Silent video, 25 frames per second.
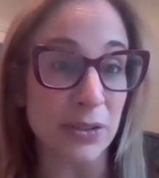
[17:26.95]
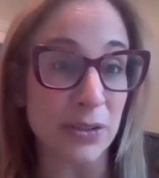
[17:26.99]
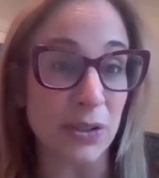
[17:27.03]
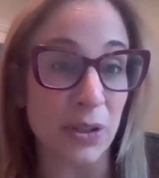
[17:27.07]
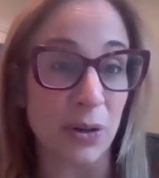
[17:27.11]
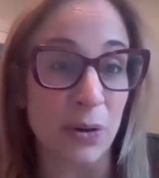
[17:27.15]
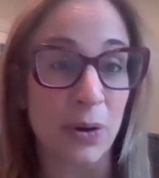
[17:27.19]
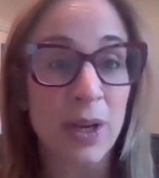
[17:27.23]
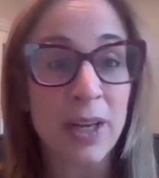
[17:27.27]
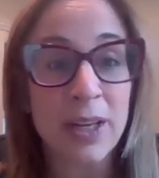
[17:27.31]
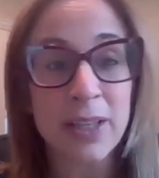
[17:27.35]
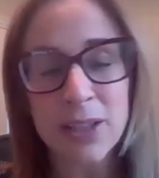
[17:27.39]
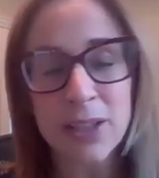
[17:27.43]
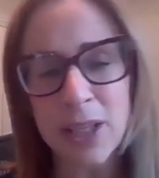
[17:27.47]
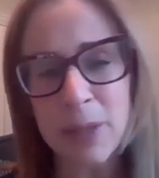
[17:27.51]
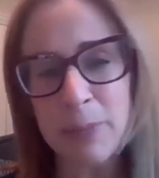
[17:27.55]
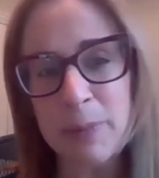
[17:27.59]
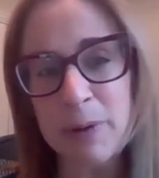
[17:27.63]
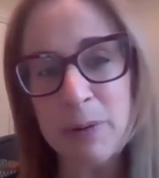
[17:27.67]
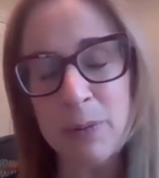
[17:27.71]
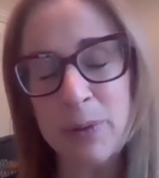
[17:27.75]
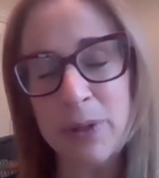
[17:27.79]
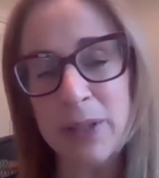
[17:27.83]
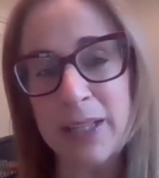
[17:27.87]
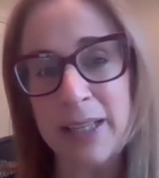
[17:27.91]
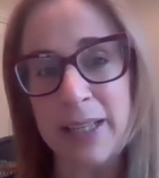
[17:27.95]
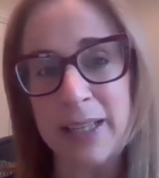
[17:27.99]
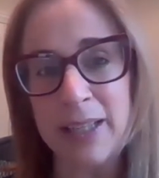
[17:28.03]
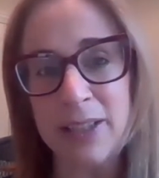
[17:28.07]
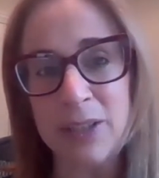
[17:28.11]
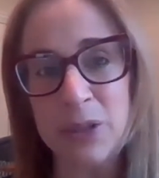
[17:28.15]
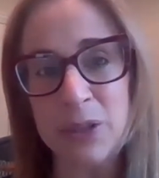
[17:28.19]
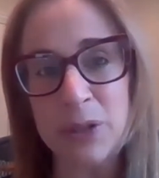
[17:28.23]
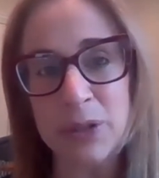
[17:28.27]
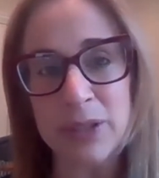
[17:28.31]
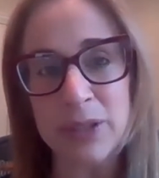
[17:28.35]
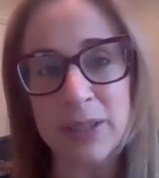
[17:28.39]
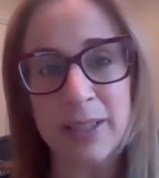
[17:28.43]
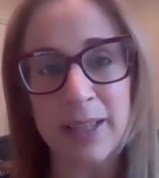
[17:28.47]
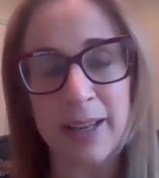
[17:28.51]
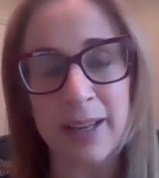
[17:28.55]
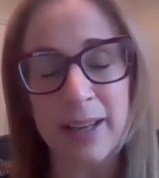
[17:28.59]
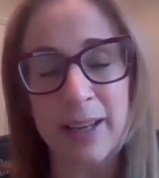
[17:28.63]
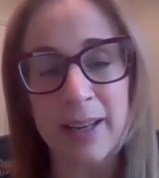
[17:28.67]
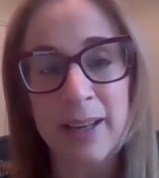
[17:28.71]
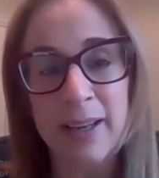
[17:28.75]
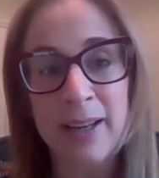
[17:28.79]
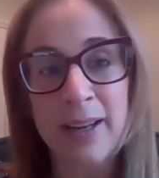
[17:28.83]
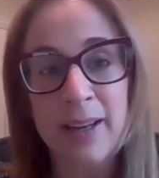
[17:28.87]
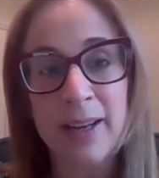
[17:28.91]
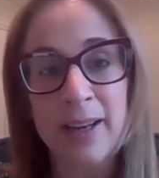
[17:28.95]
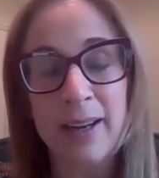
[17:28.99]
So it's going to be really interesting,